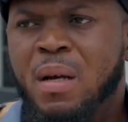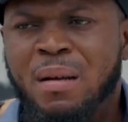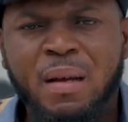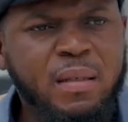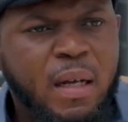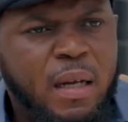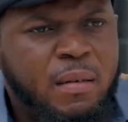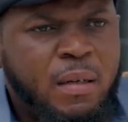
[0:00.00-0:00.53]

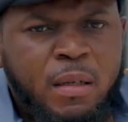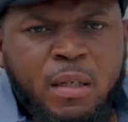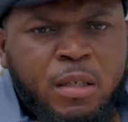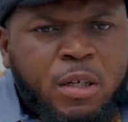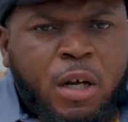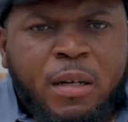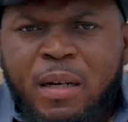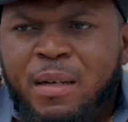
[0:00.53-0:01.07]

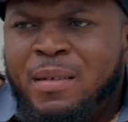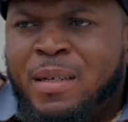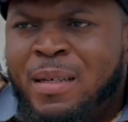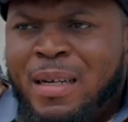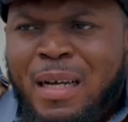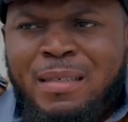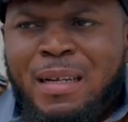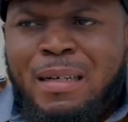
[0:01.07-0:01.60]
That
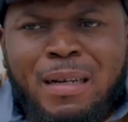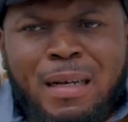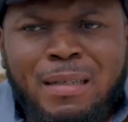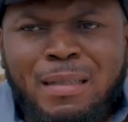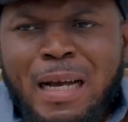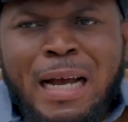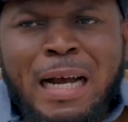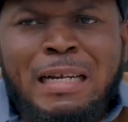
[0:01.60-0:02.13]

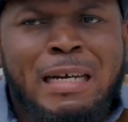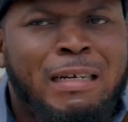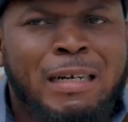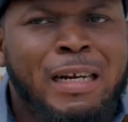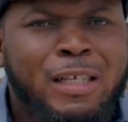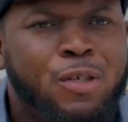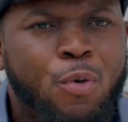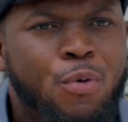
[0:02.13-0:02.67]
guy, the
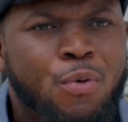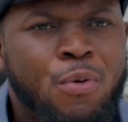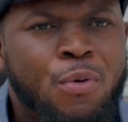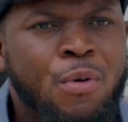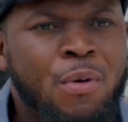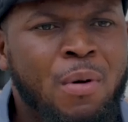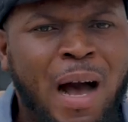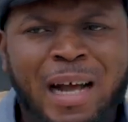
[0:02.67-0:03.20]
crazy.
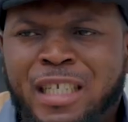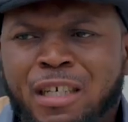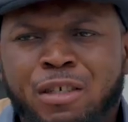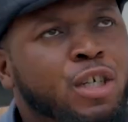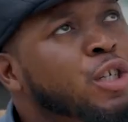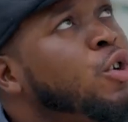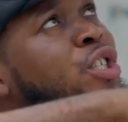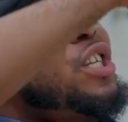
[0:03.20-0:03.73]
As
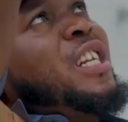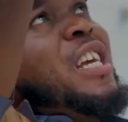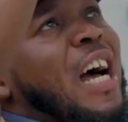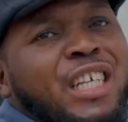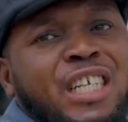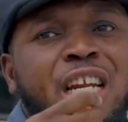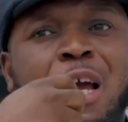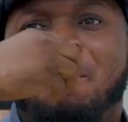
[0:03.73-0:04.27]
in, you know, see
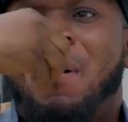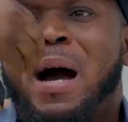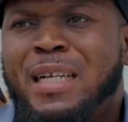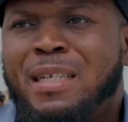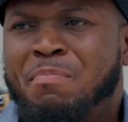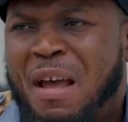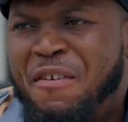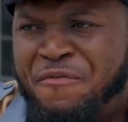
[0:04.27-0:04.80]
the as in the
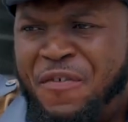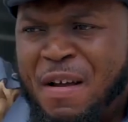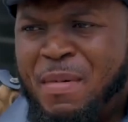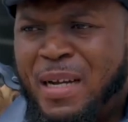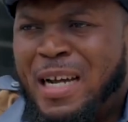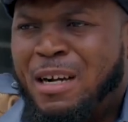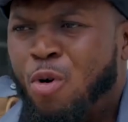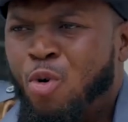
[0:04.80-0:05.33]
mad. My fine
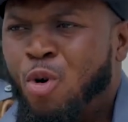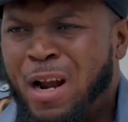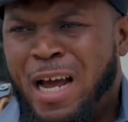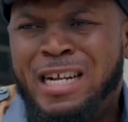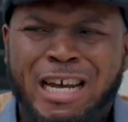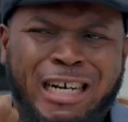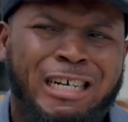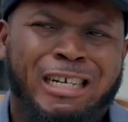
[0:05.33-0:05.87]
mother go all
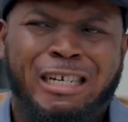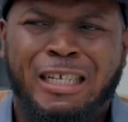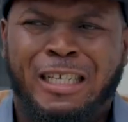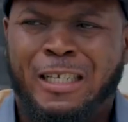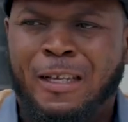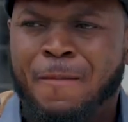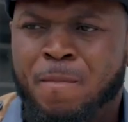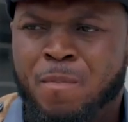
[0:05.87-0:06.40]
in the
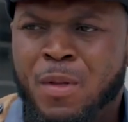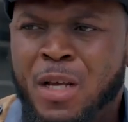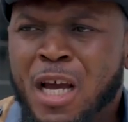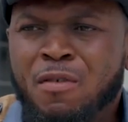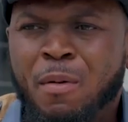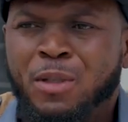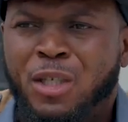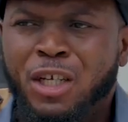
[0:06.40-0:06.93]
crazy.
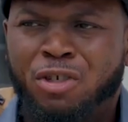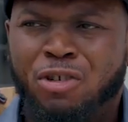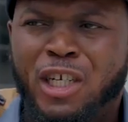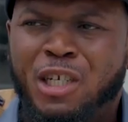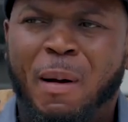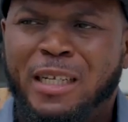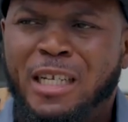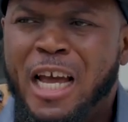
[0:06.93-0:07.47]
You know, me say
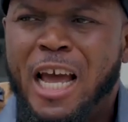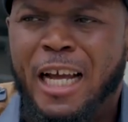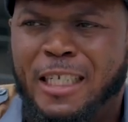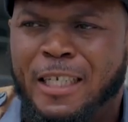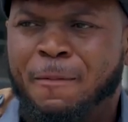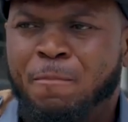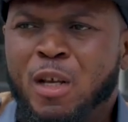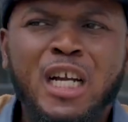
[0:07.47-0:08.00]
stretch my day head.